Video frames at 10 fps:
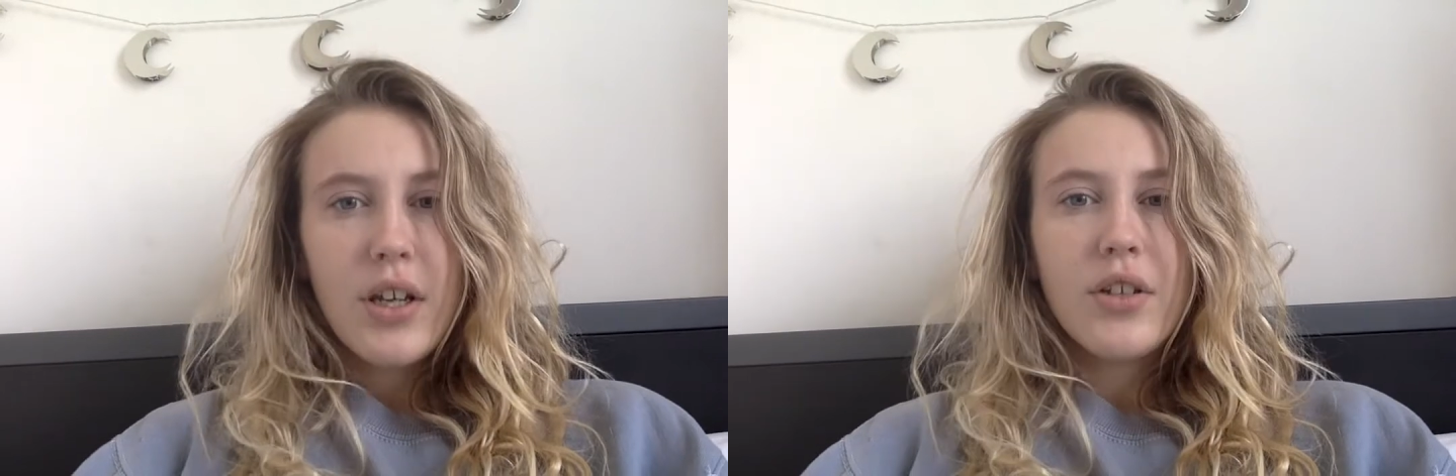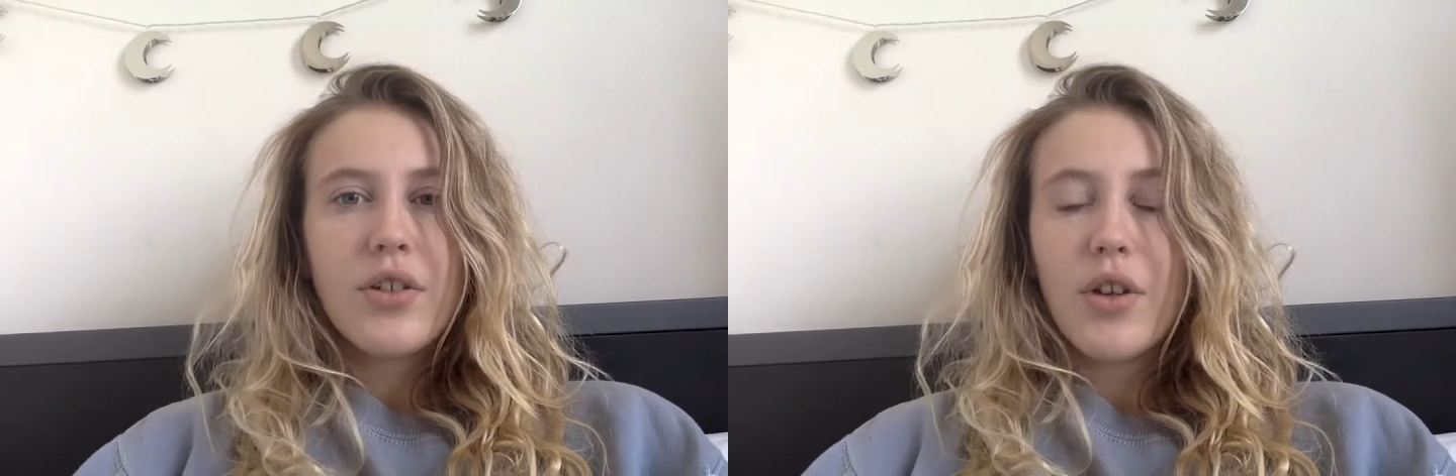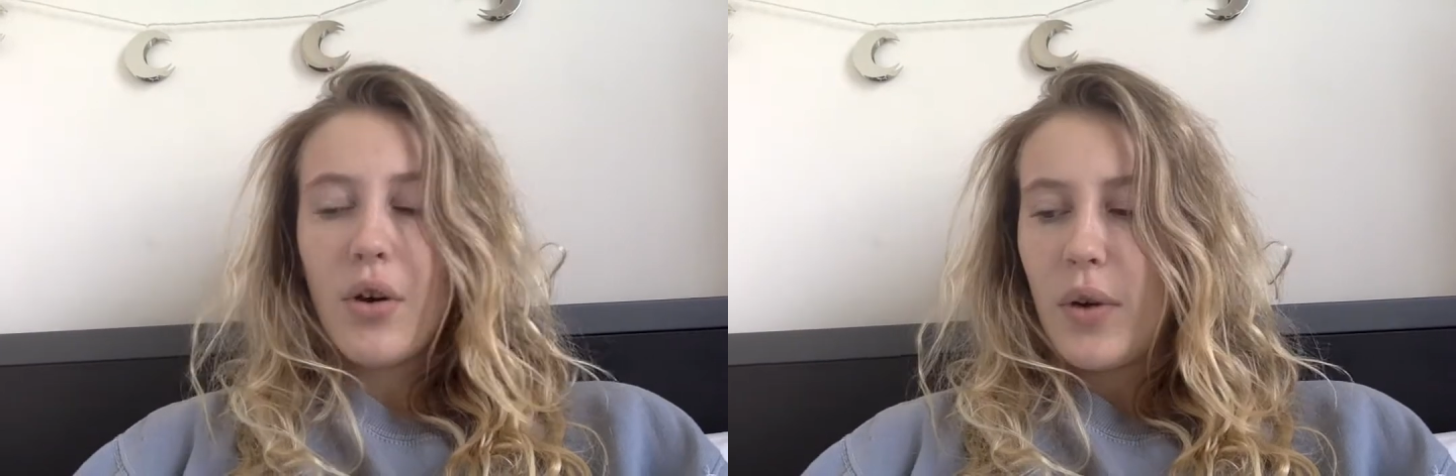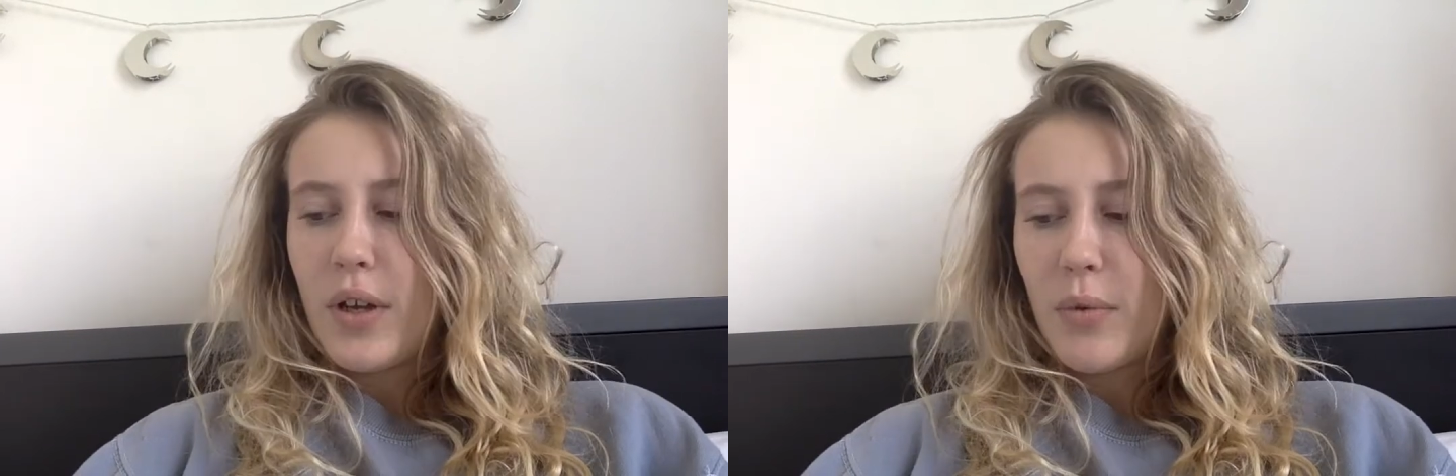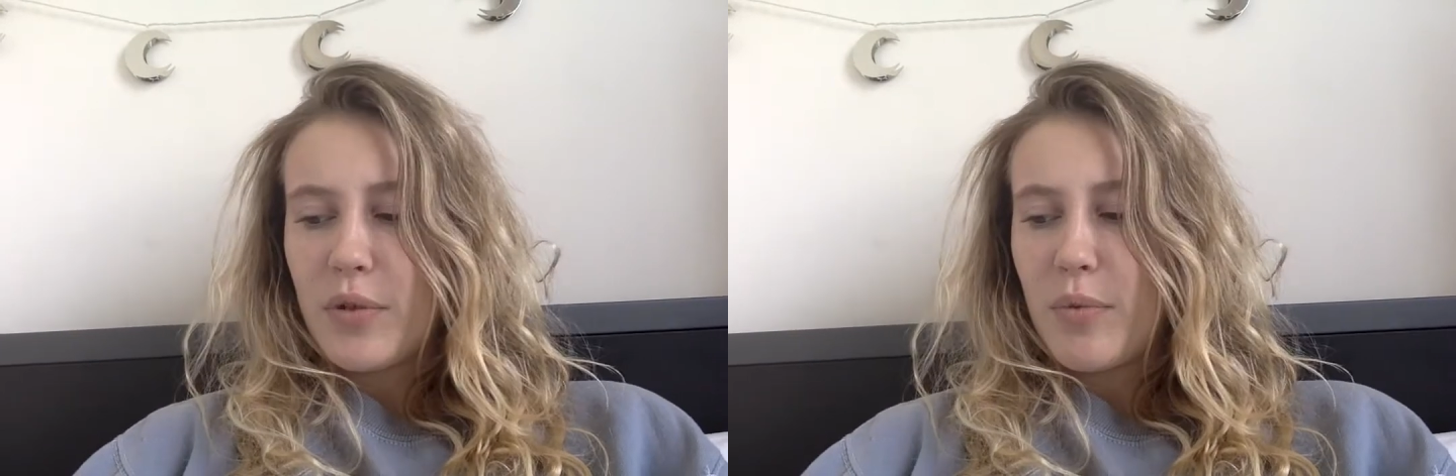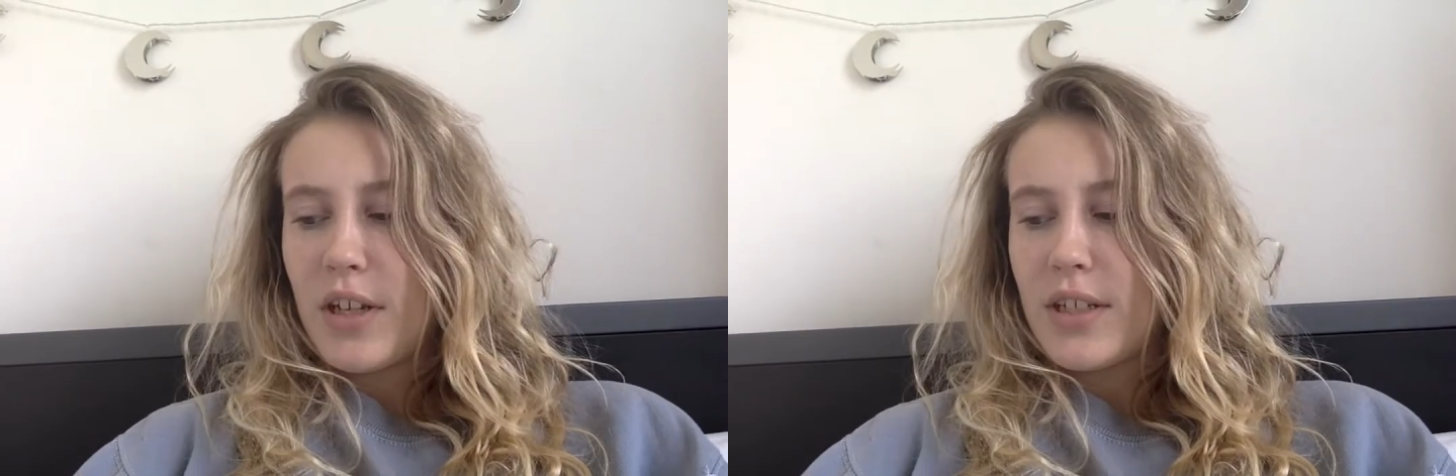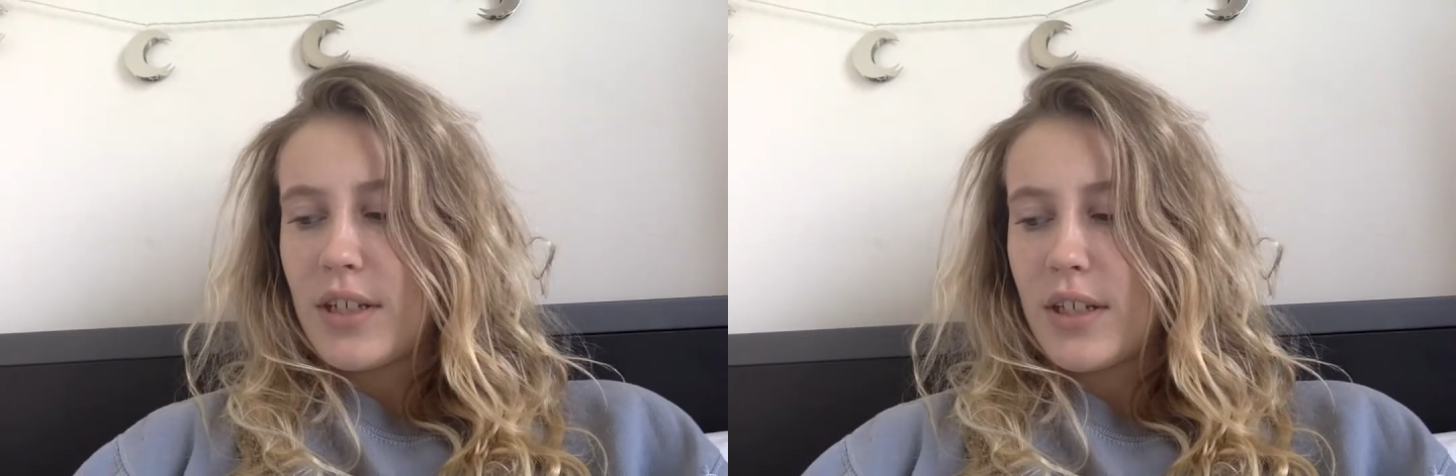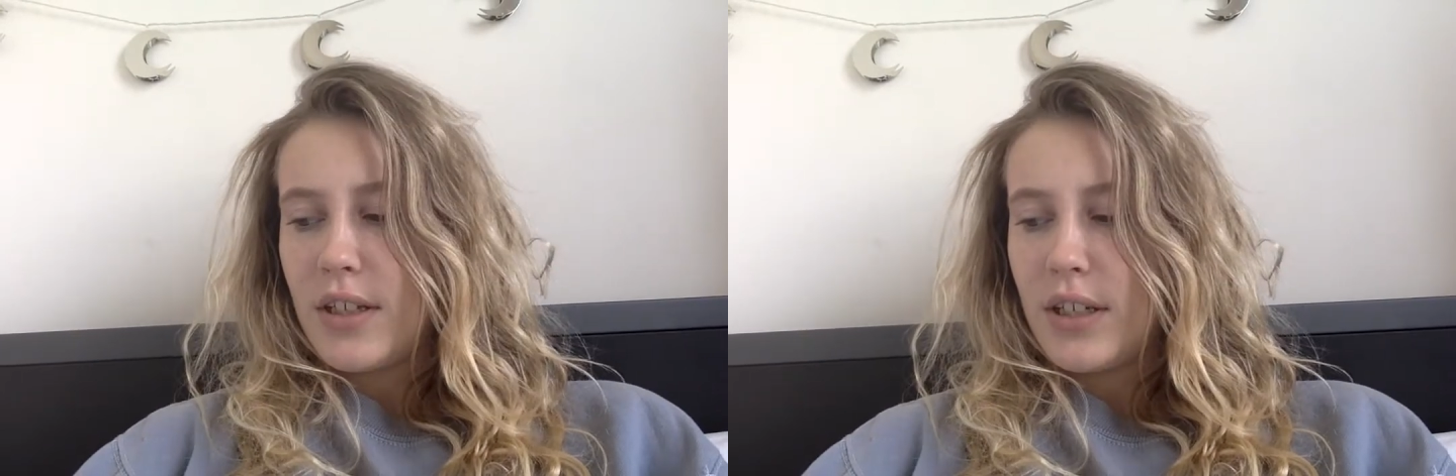So it was
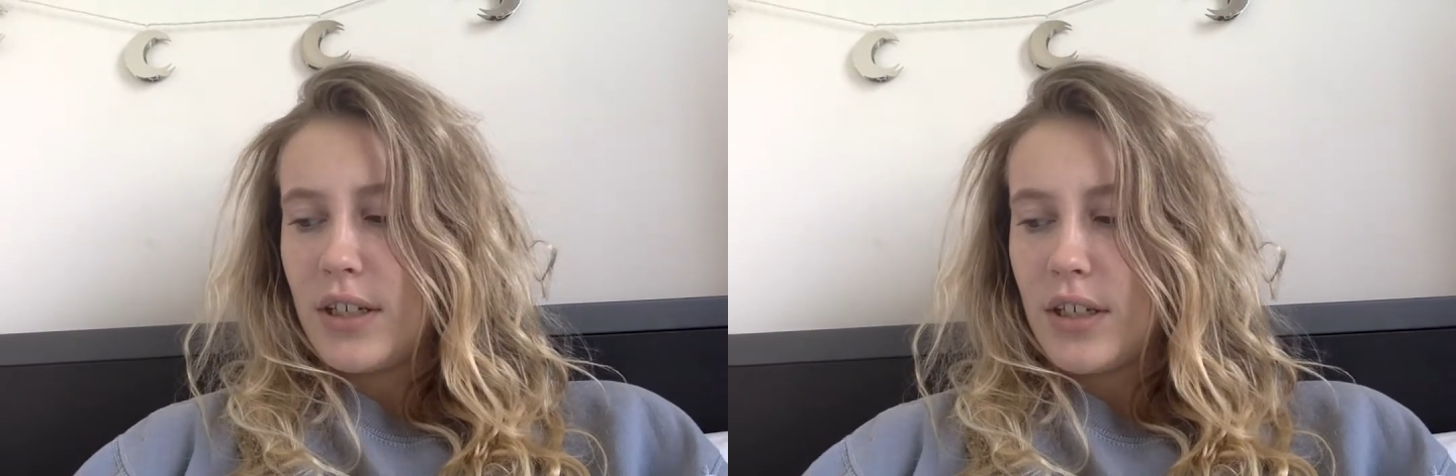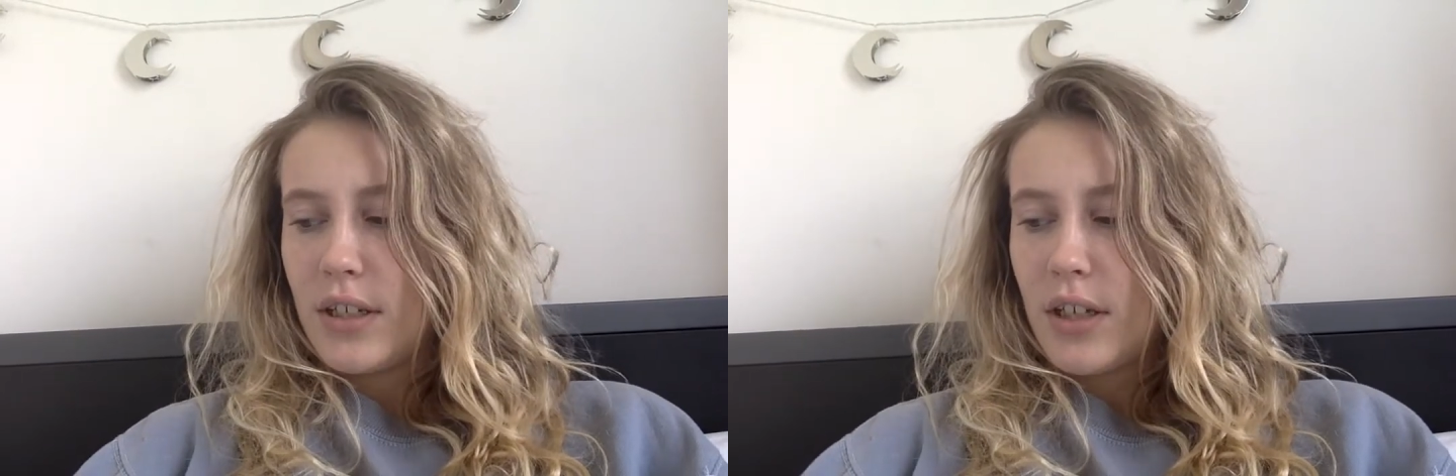basically